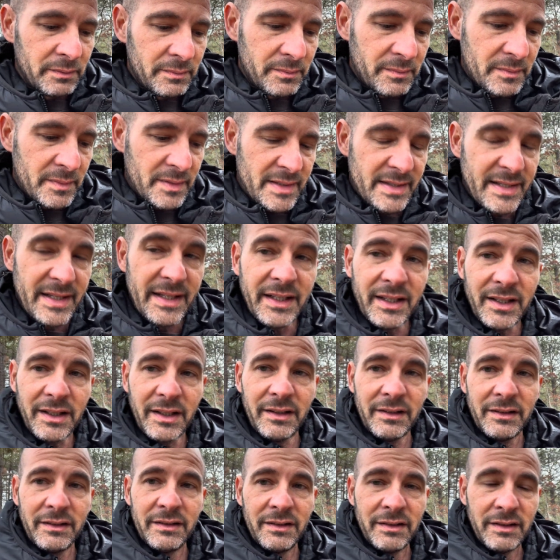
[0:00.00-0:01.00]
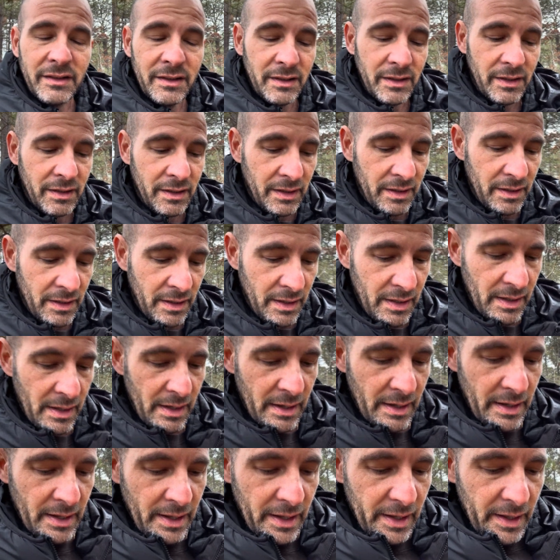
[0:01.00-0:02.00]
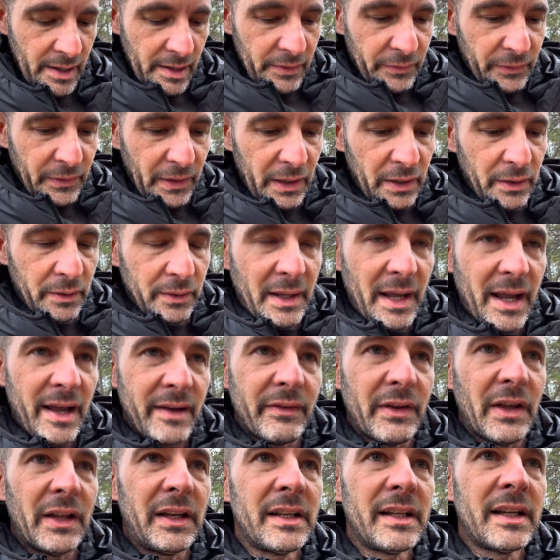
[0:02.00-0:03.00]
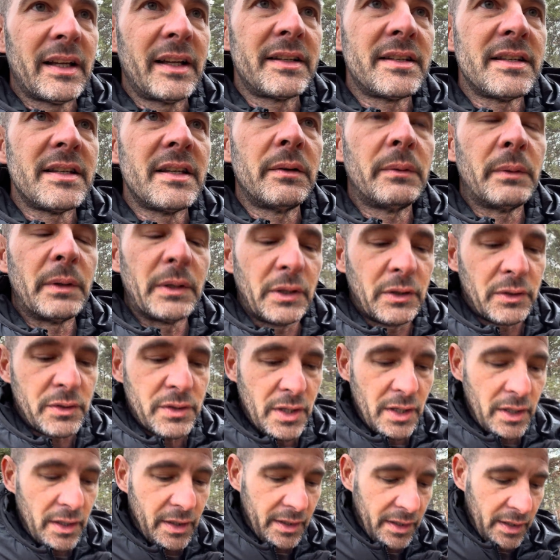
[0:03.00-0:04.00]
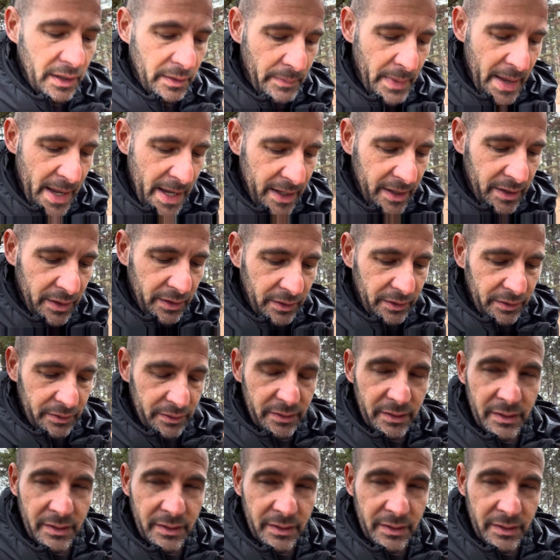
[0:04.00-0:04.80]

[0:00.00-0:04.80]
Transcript: still, they don't have any idea what you're talking about.